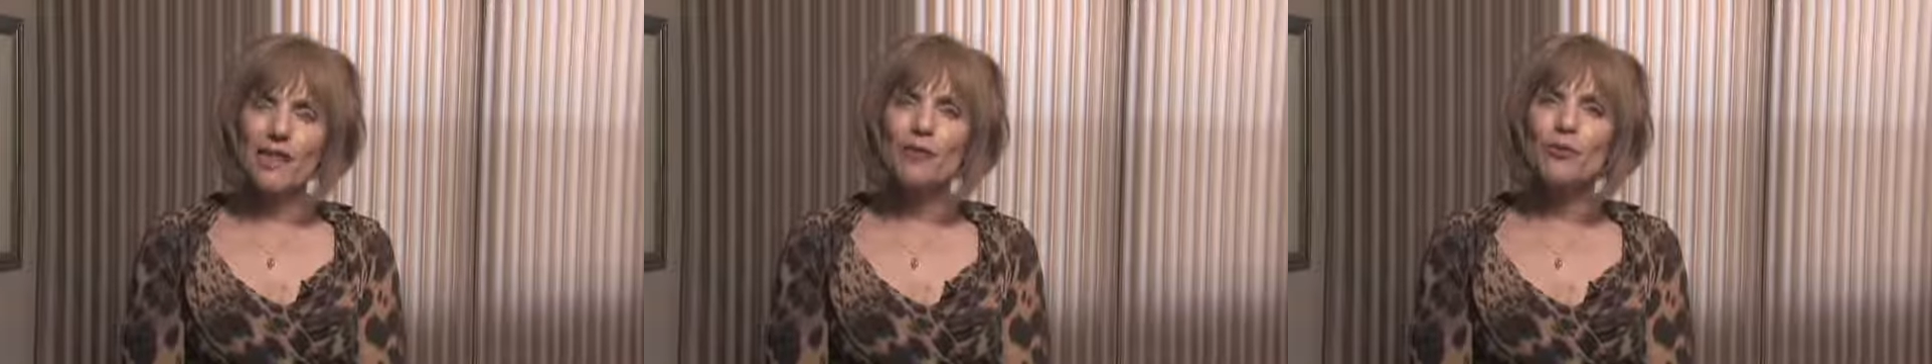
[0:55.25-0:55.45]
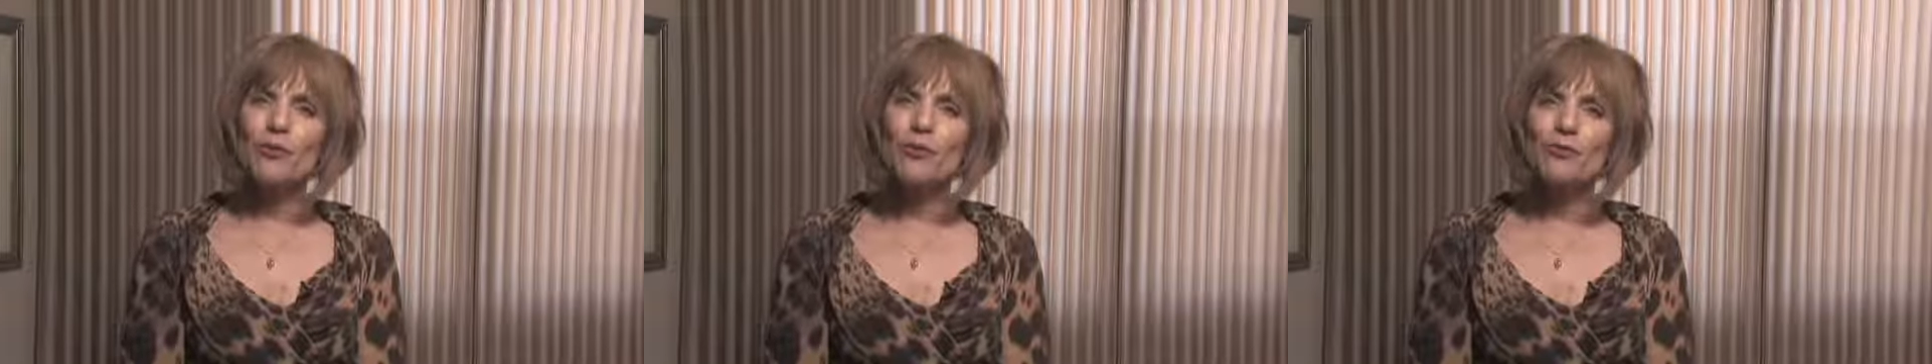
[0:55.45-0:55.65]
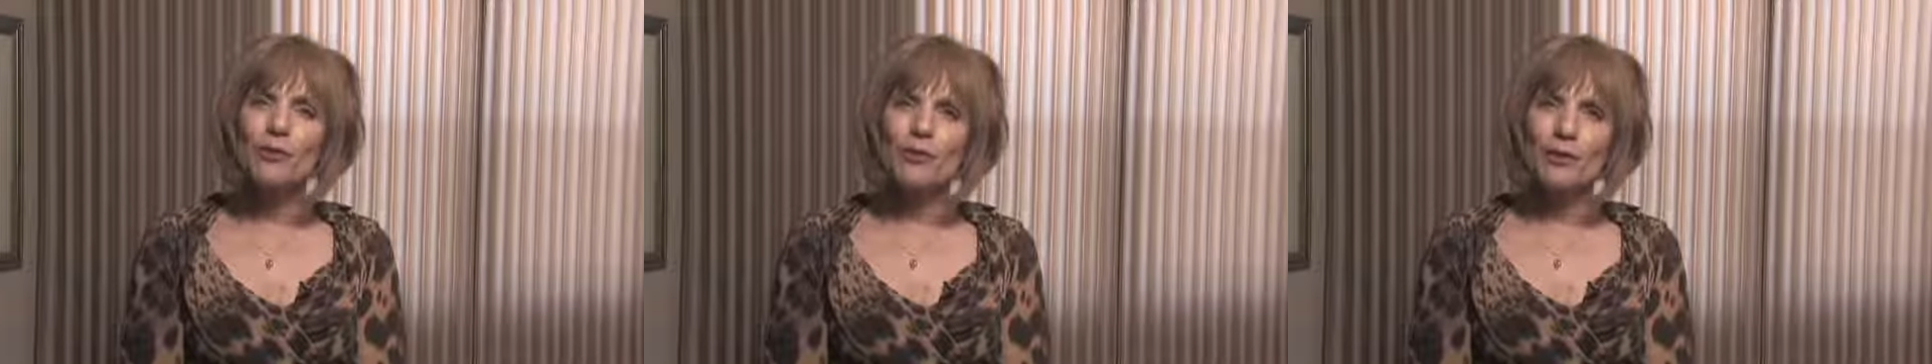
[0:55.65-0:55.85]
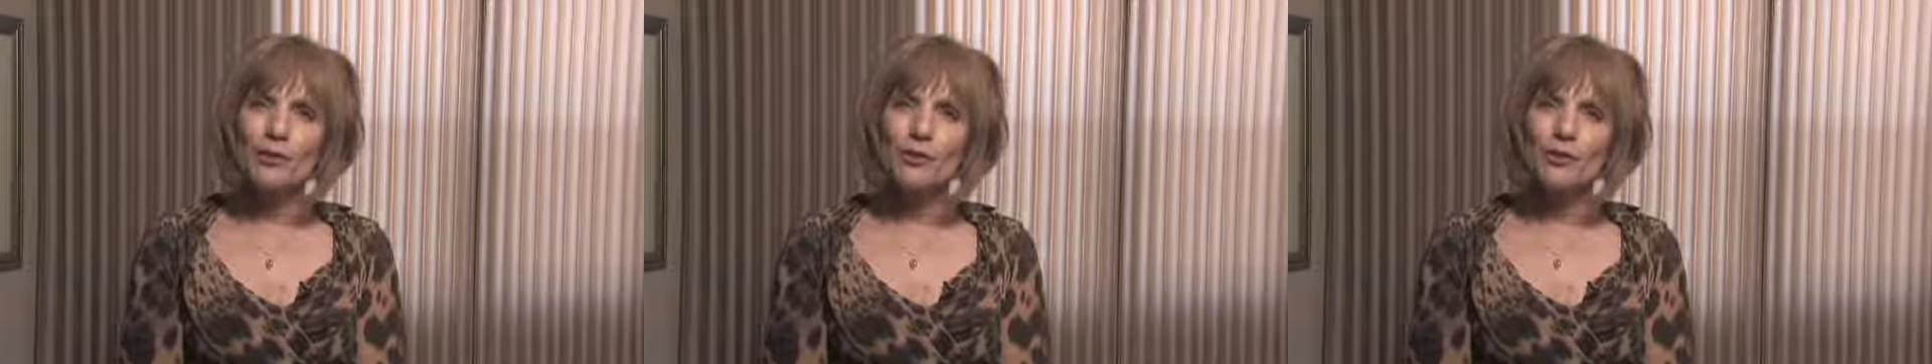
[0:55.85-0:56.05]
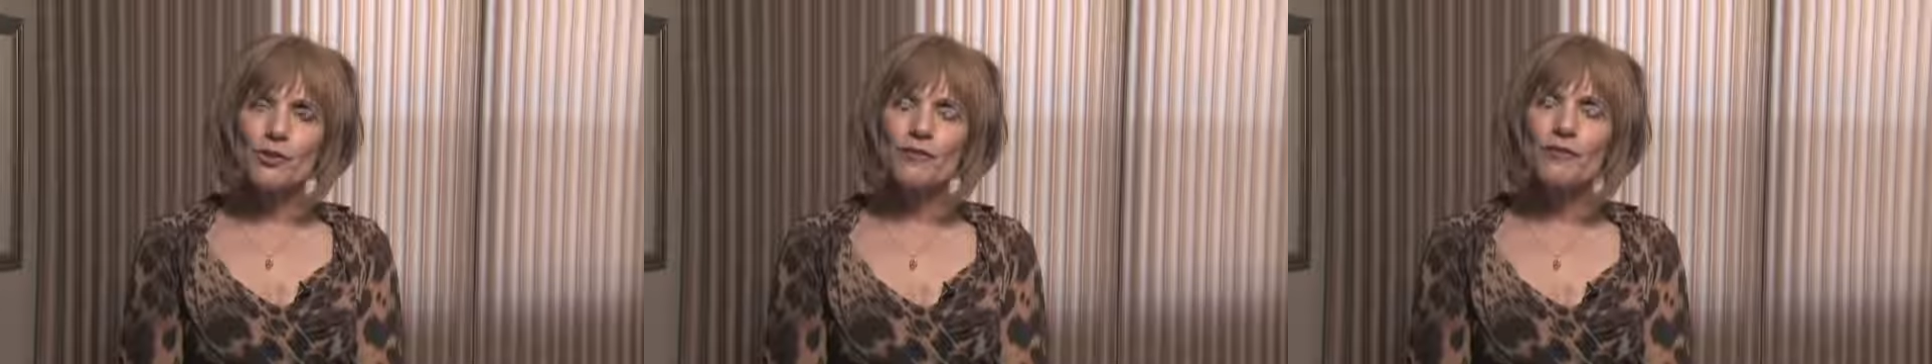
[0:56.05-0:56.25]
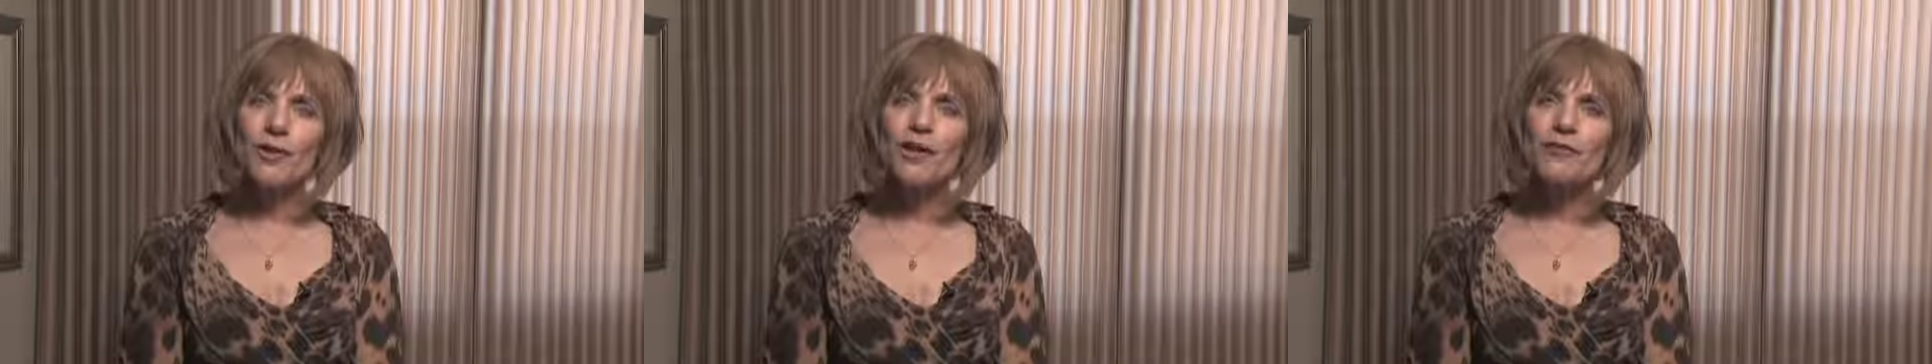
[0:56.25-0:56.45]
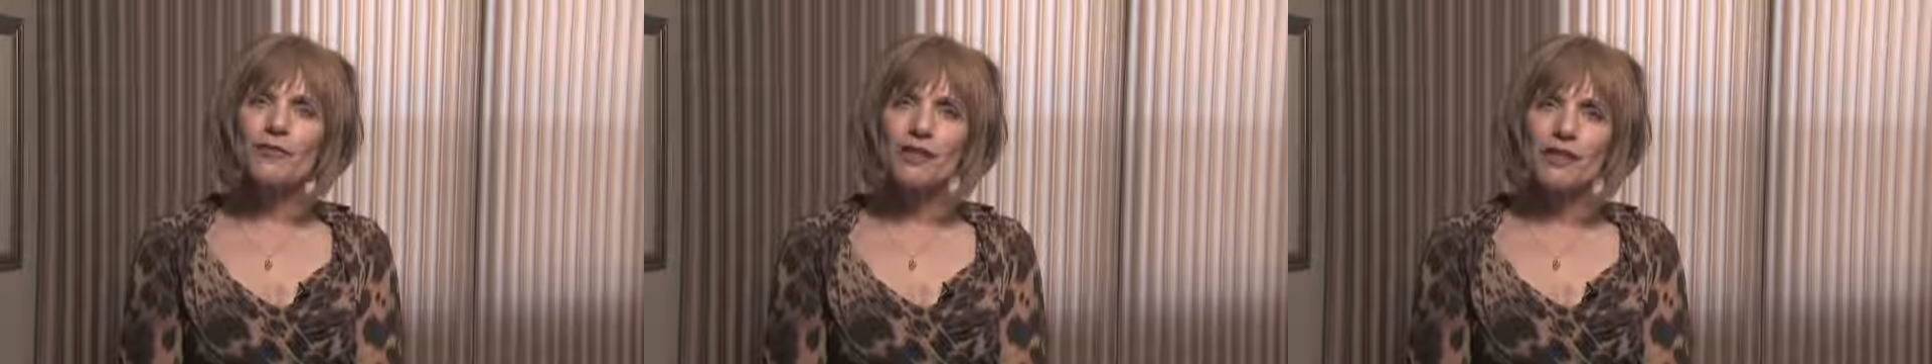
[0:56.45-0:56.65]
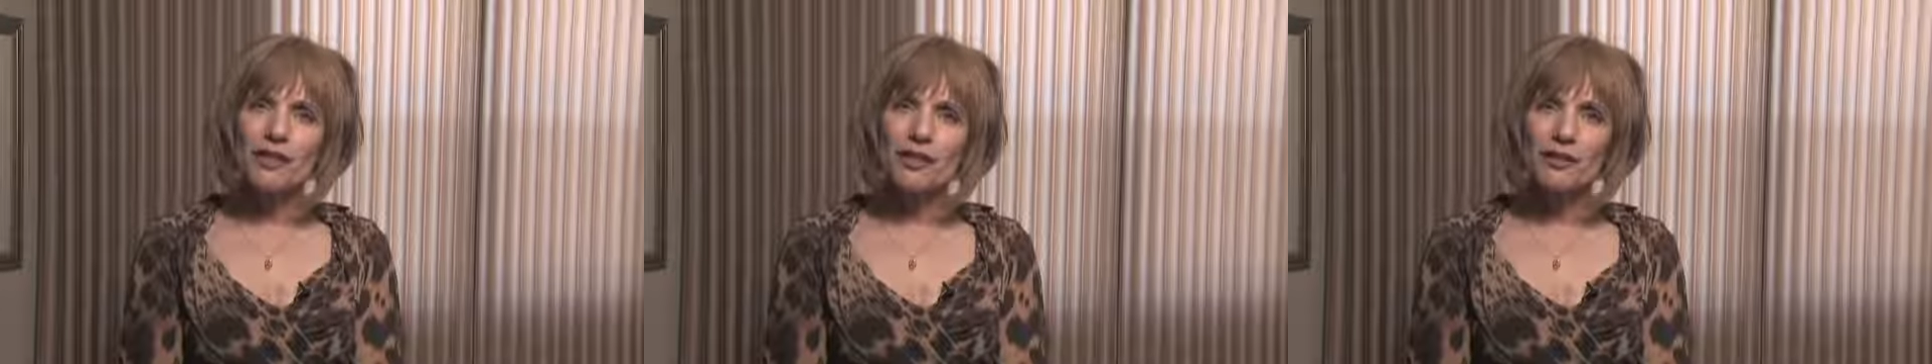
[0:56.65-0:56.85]
and Beautiful Windows for
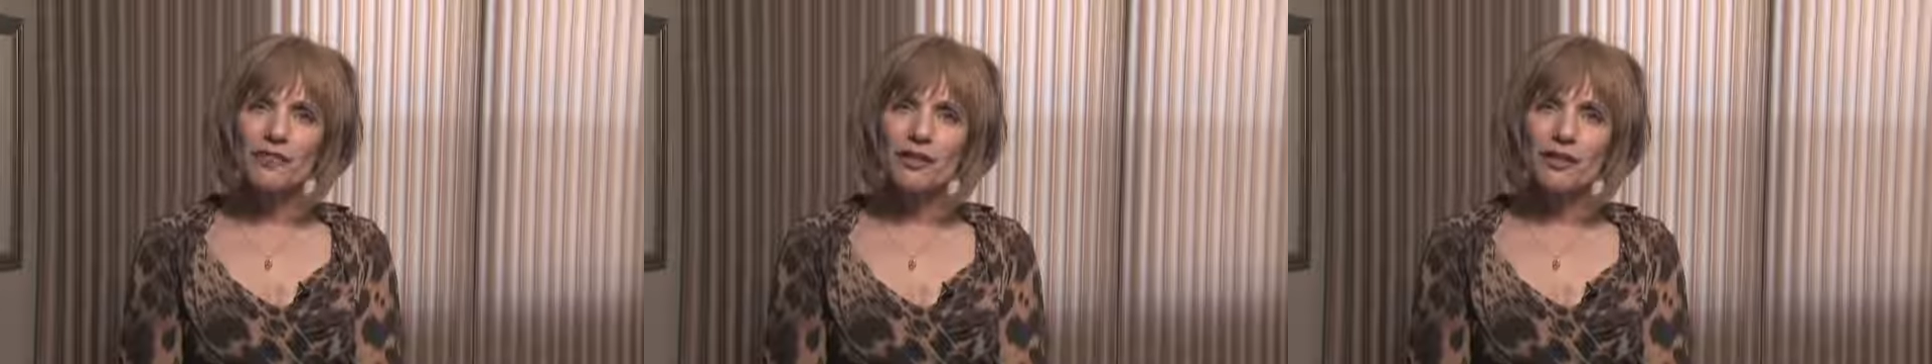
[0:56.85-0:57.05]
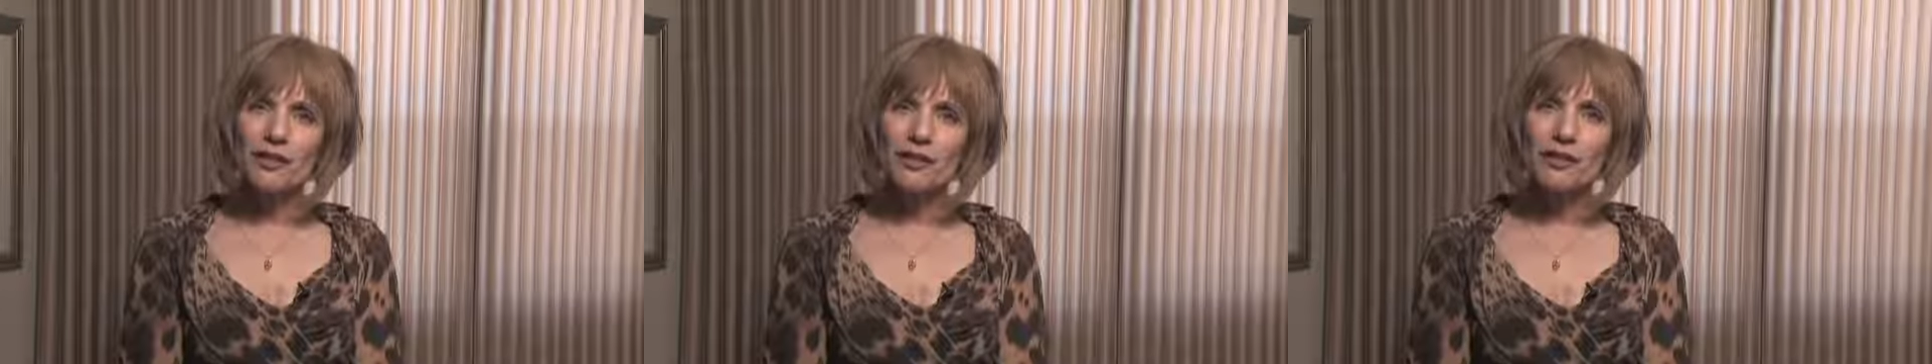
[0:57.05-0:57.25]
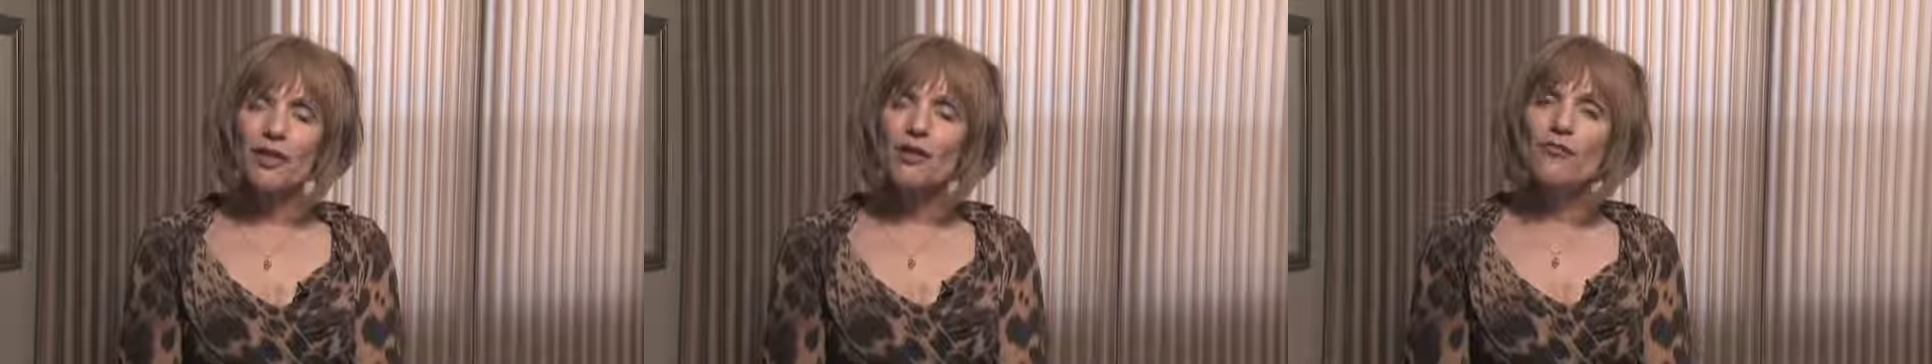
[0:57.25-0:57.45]
everything they've done